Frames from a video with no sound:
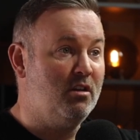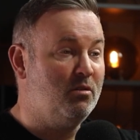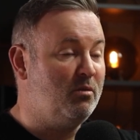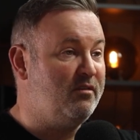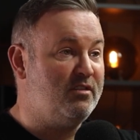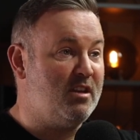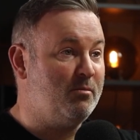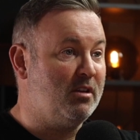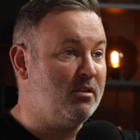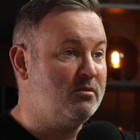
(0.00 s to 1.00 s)
with D
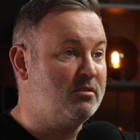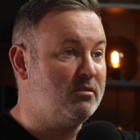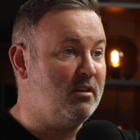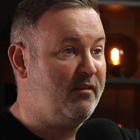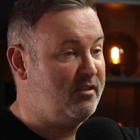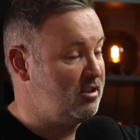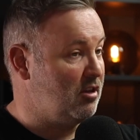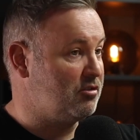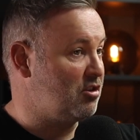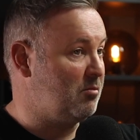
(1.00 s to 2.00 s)
blues if it's an
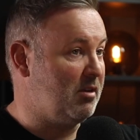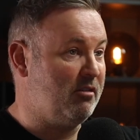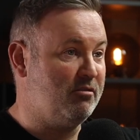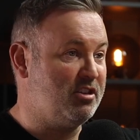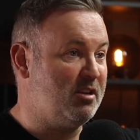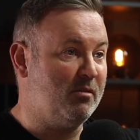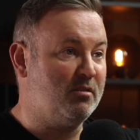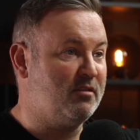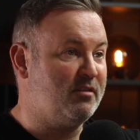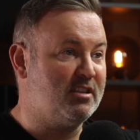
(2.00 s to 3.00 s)
alto player or G
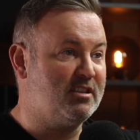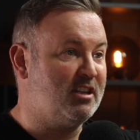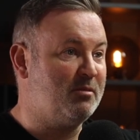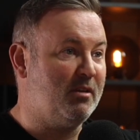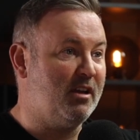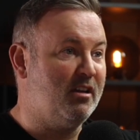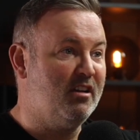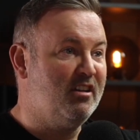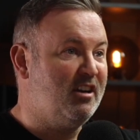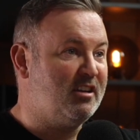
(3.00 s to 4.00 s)
blues if it's a tenor player.
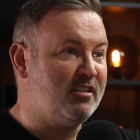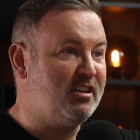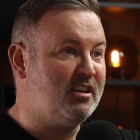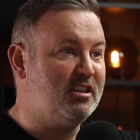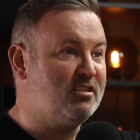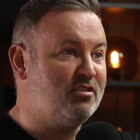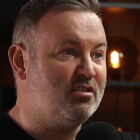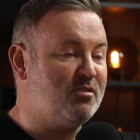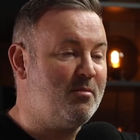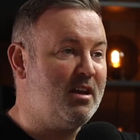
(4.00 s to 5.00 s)
Yeah. And I think kids are
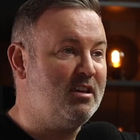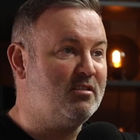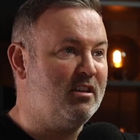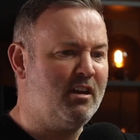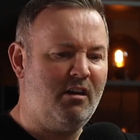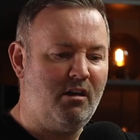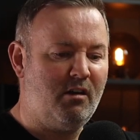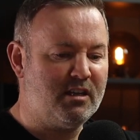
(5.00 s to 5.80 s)
just amazed. They're like, "Oh,